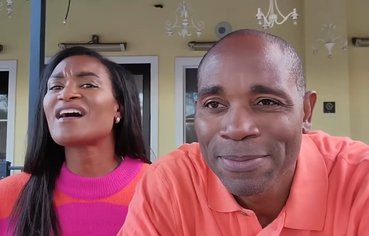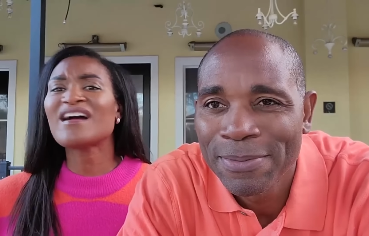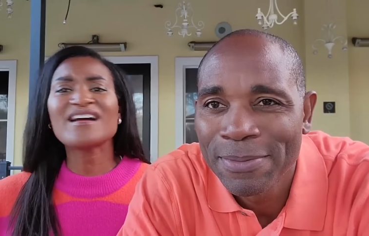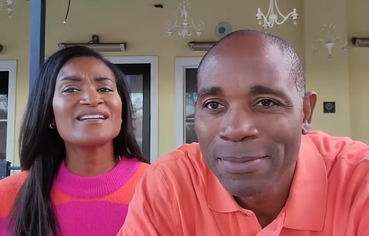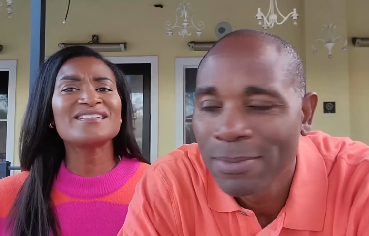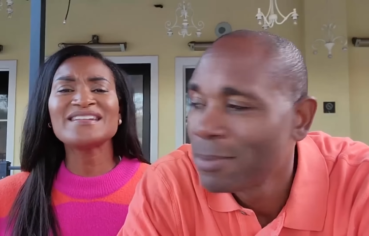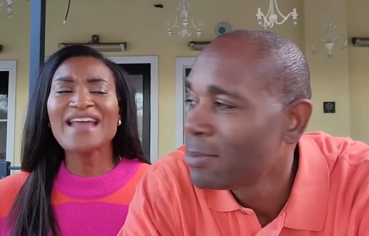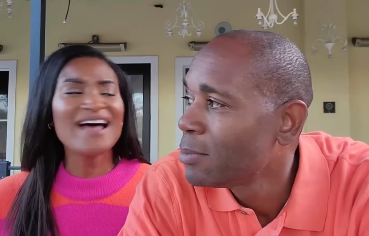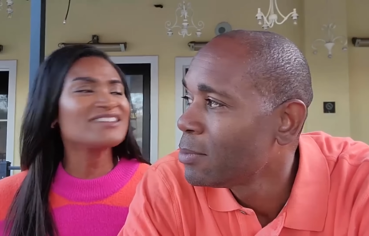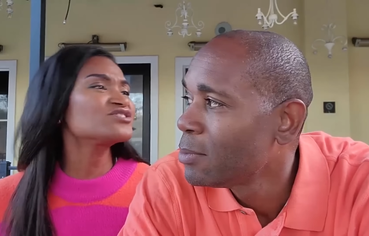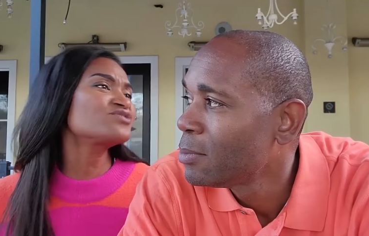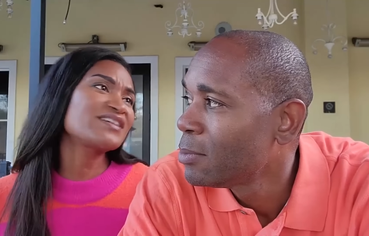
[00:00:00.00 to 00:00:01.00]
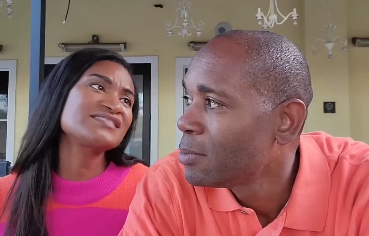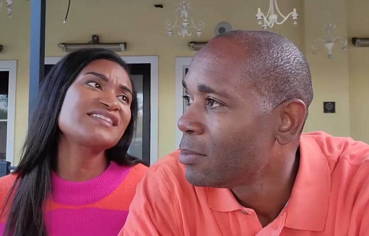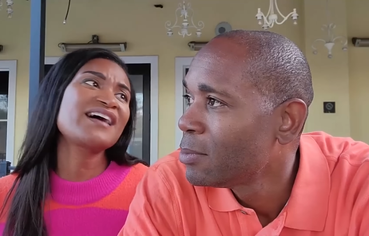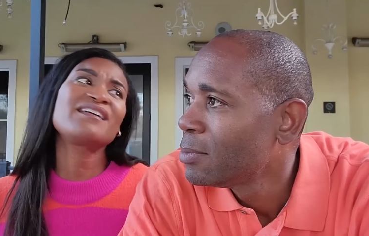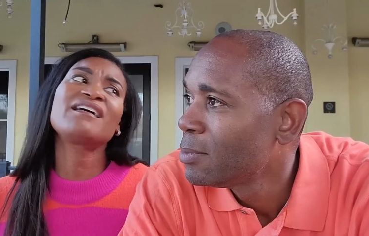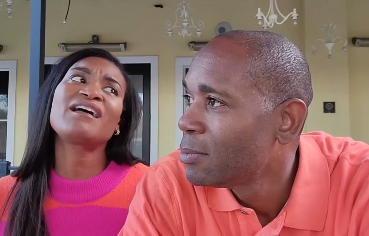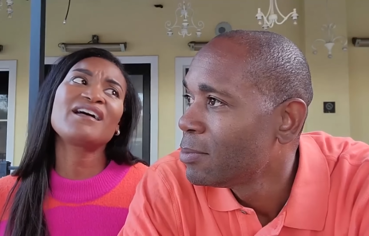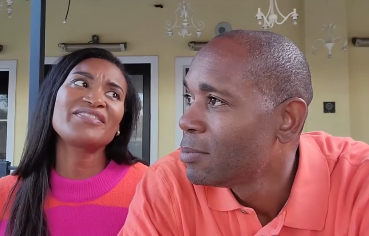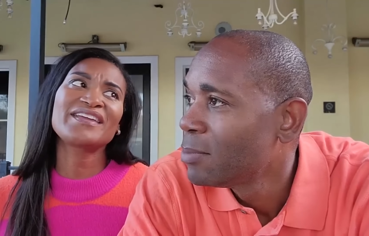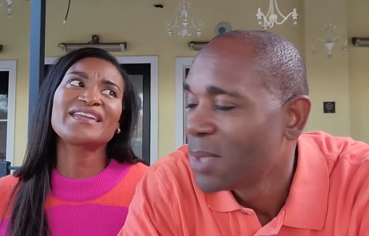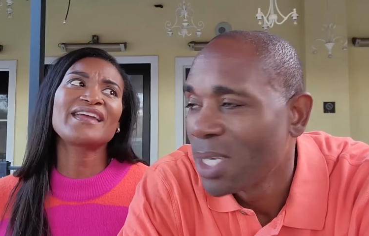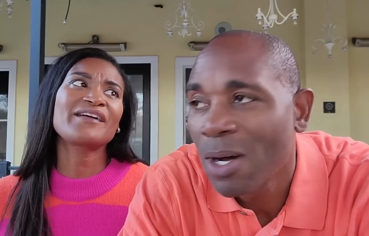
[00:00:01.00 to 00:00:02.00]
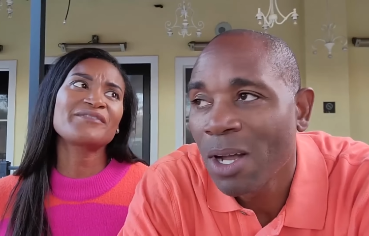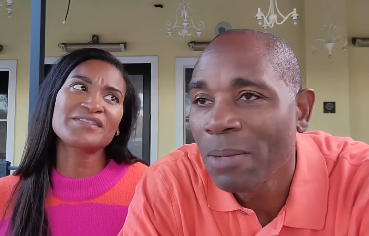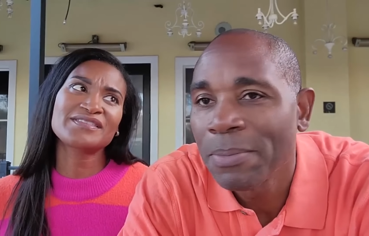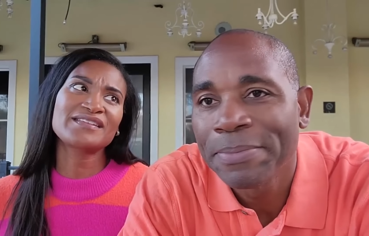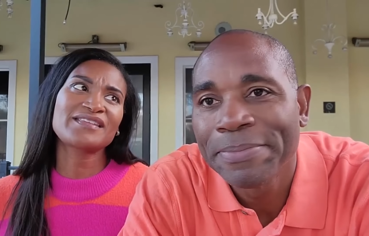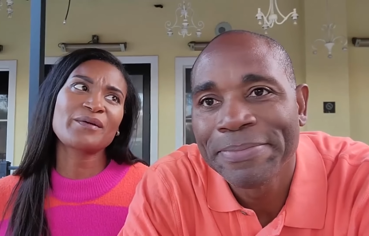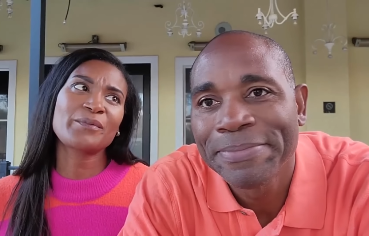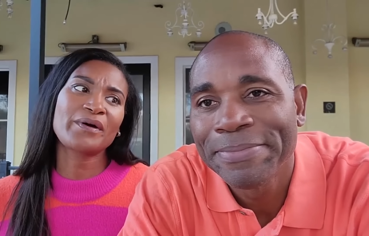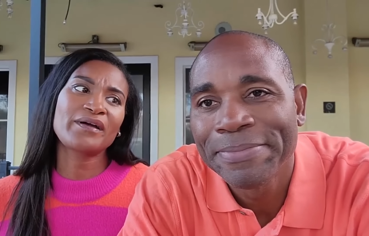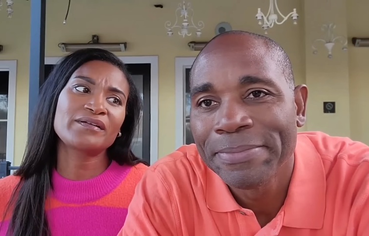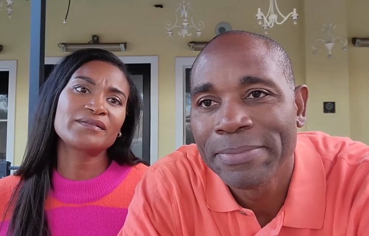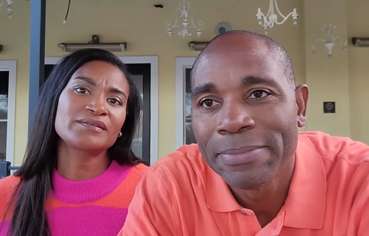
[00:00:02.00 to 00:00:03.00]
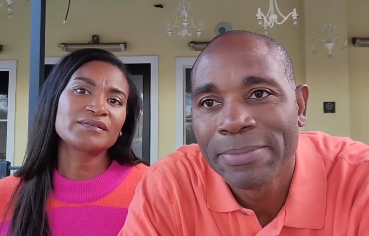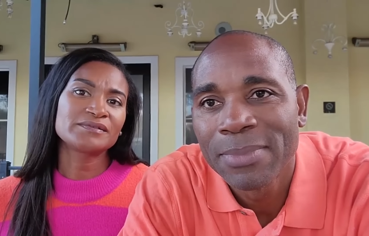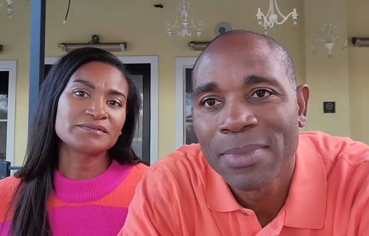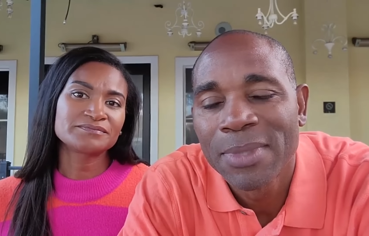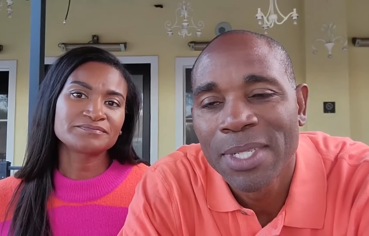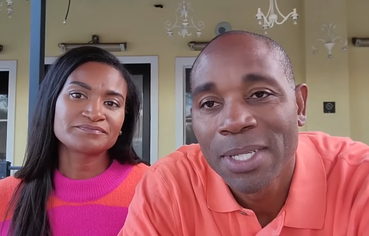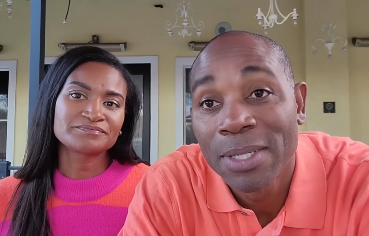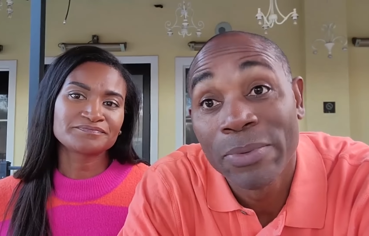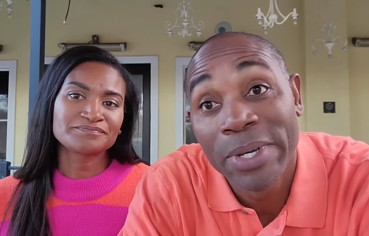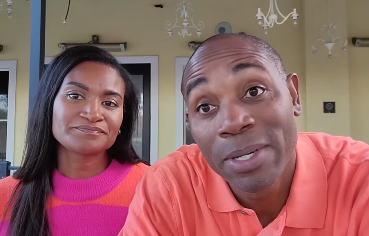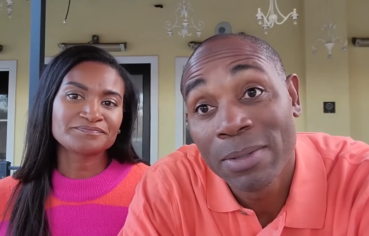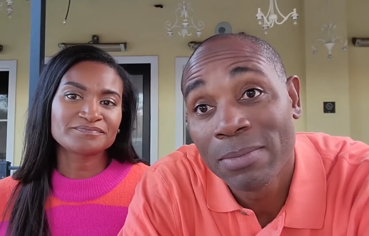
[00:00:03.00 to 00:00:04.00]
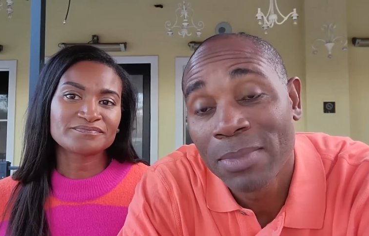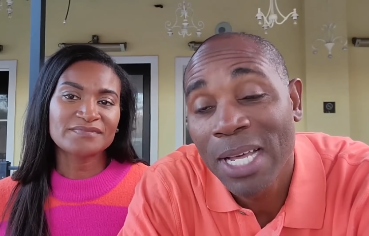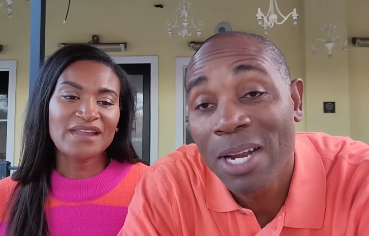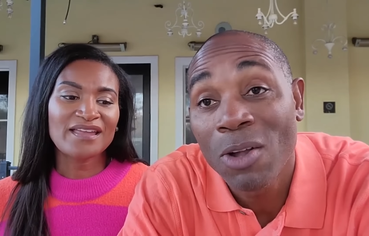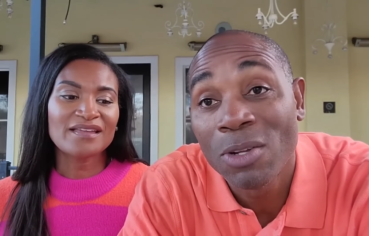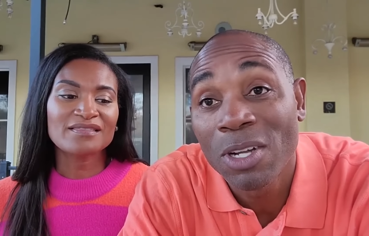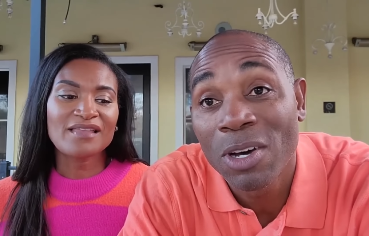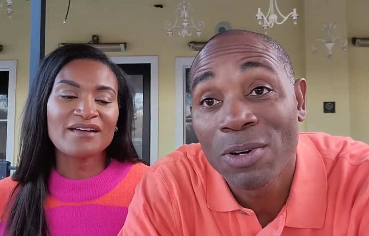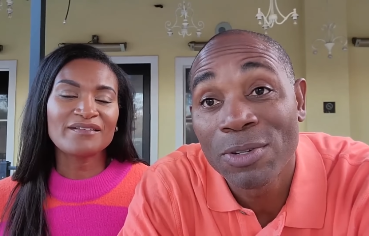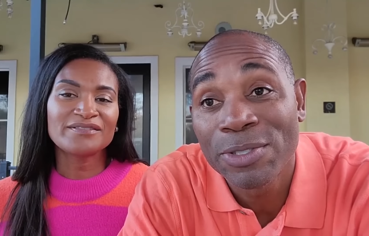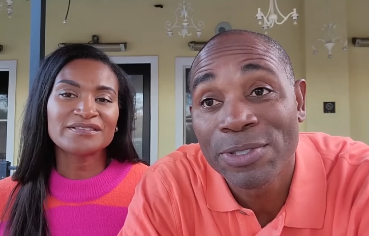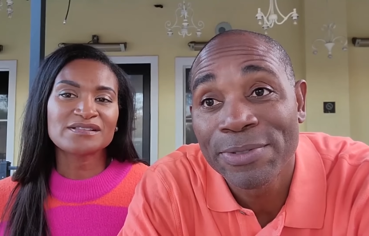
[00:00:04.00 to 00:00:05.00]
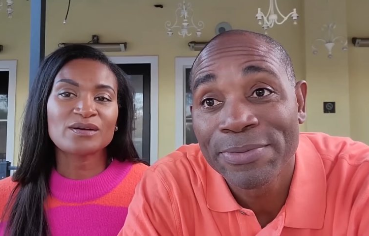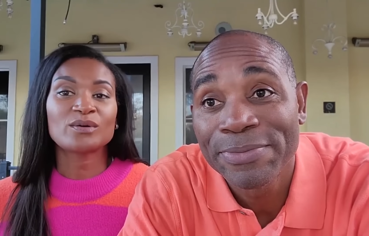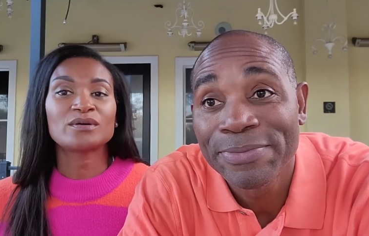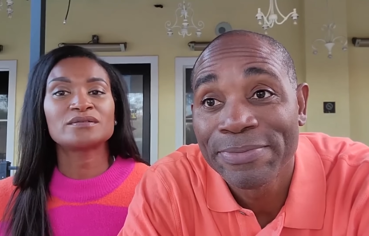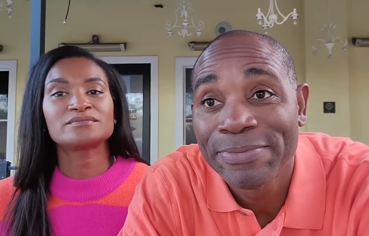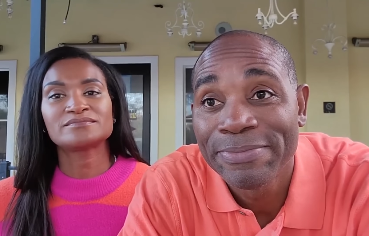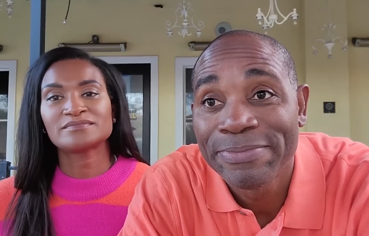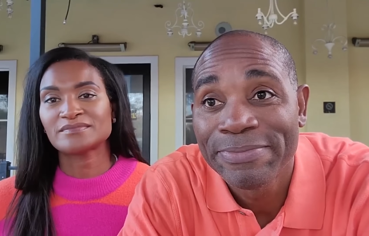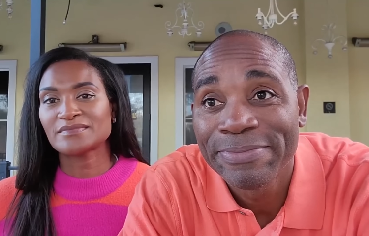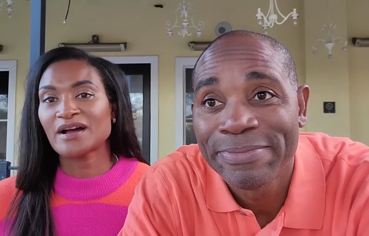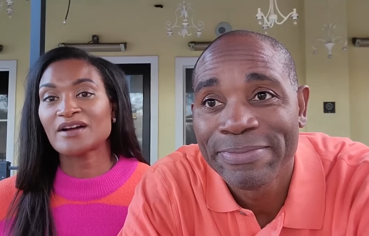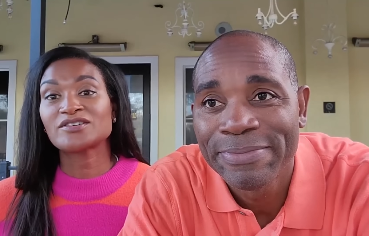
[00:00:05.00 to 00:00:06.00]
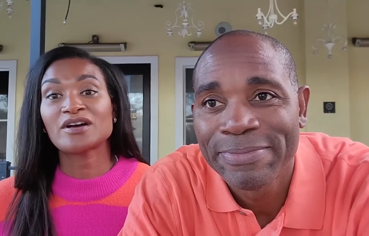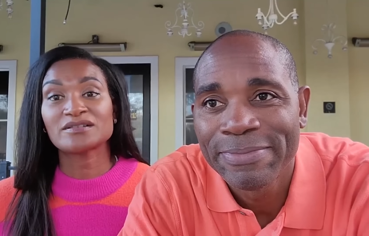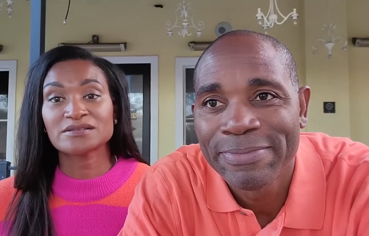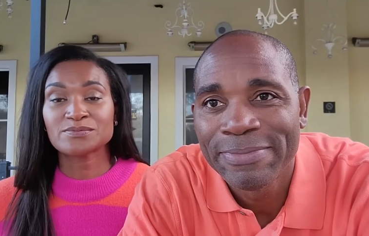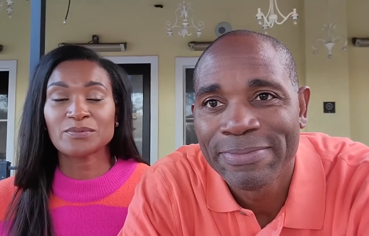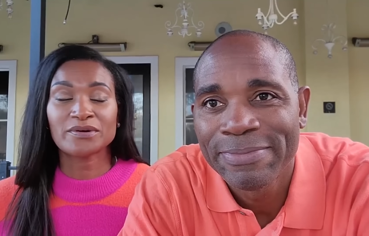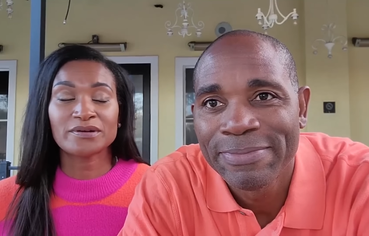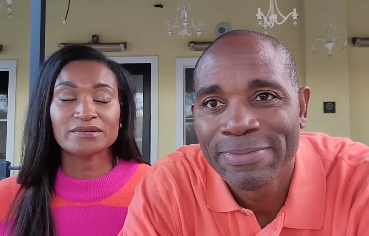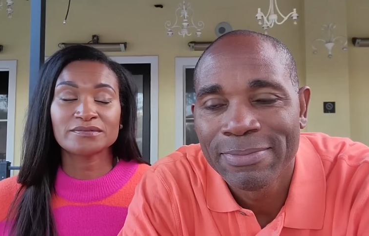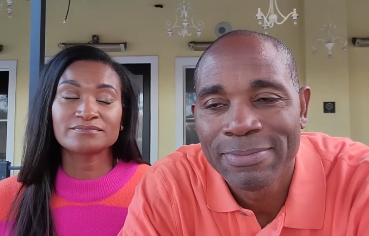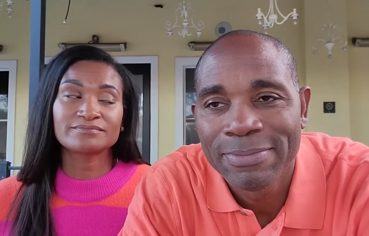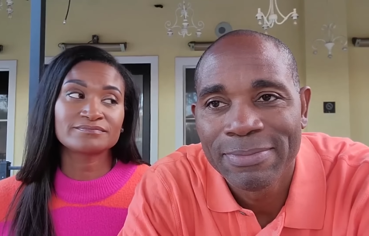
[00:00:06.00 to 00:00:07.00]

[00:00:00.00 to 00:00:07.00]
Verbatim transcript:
Speaker 1: are not stressed out at all. They get everything all, they want.
Speaker 2: Well, not they all dogs.
Speaker 1: And, oh, our dog is spoiled.